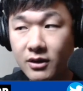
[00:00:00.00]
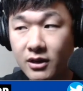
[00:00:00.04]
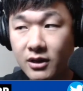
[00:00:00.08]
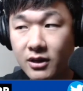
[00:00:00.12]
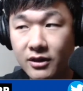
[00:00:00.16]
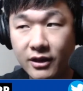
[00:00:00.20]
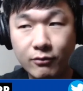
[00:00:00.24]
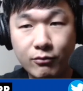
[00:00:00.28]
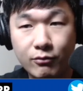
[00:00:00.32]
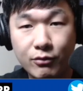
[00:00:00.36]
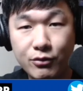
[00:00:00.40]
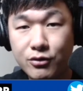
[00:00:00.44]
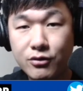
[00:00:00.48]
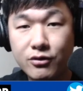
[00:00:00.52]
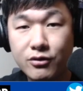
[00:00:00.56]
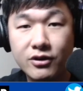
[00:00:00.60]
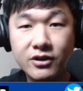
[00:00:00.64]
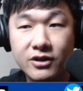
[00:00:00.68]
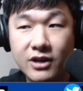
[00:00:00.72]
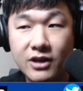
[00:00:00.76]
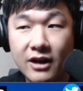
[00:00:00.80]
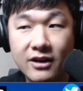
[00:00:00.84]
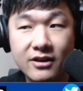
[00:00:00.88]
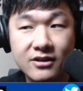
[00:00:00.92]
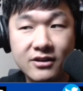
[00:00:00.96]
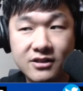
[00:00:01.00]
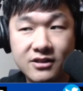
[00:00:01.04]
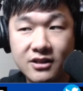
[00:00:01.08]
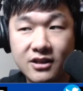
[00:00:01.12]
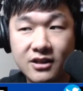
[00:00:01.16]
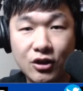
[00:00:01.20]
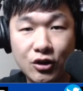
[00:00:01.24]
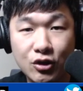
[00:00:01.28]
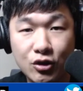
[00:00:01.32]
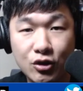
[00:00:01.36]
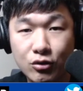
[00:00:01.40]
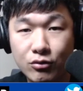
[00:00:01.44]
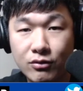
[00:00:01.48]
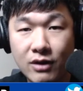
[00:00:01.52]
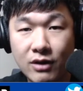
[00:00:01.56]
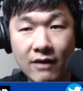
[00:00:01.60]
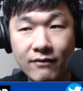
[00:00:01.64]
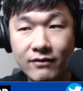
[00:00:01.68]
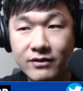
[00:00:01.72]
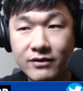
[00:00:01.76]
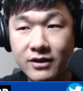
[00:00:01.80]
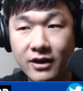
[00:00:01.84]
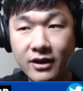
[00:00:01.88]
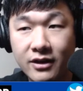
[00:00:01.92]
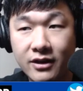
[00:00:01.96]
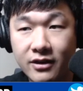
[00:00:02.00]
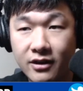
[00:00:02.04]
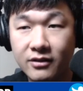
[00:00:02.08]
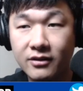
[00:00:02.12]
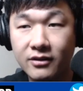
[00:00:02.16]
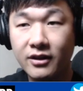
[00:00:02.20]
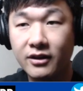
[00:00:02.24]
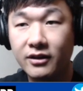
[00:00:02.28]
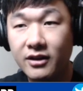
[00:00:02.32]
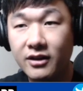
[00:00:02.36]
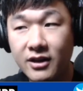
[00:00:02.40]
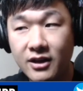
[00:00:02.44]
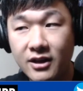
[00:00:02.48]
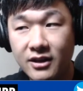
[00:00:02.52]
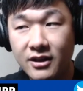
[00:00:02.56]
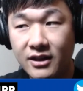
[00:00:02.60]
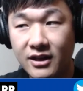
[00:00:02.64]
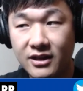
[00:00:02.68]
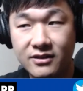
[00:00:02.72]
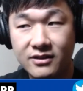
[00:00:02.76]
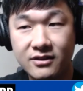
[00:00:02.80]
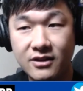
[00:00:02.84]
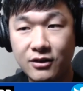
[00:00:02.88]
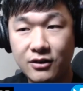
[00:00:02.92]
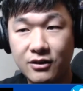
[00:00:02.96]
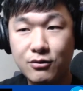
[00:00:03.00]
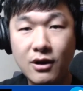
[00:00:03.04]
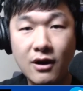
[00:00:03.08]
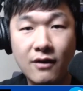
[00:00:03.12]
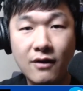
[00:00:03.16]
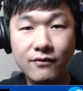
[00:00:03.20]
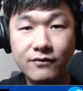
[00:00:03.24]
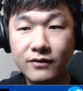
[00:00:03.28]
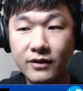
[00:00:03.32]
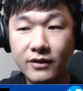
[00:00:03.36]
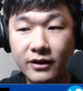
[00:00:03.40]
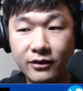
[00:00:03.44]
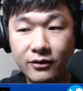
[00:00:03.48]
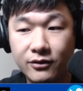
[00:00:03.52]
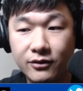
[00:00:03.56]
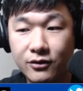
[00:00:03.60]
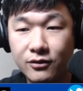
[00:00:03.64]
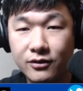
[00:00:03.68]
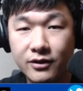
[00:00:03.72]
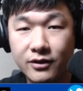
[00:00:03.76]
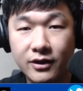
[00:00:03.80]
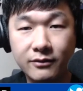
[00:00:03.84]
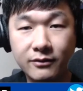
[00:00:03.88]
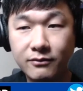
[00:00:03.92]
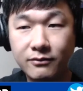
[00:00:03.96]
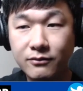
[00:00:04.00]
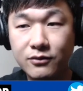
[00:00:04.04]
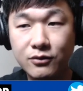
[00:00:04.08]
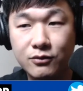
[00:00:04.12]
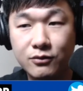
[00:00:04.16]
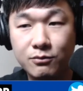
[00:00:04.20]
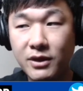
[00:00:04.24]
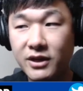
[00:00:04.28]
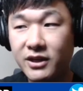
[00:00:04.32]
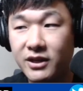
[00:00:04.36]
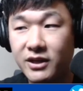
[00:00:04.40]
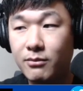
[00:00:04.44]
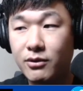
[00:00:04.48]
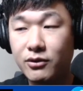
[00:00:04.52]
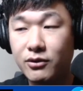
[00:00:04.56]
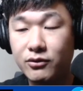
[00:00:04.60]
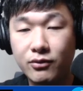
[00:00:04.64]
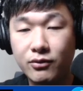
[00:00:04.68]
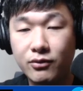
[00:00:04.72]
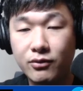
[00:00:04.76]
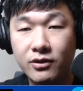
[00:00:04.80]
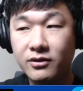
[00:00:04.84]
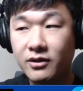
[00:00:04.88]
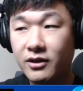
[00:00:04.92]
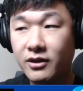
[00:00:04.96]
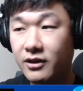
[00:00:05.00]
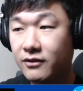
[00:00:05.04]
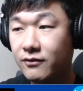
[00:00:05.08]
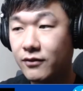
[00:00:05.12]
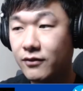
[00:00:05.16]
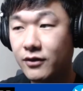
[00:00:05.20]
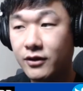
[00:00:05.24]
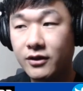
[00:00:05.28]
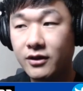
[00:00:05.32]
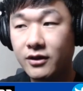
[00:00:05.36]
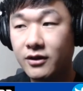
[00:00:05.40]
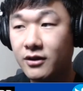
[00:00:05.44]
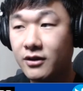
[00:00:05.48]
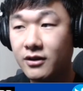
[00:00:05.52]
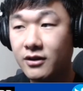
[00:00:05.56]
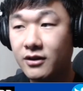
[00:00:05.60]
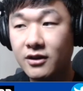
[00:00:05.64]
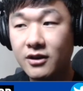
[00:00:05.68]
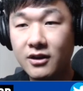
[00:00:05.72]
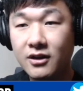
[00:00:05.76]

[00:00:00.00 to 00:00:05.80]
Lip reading: Like when you're in Dynasty and you don't have a tight end like that, and you have like you're like picking between like freaking,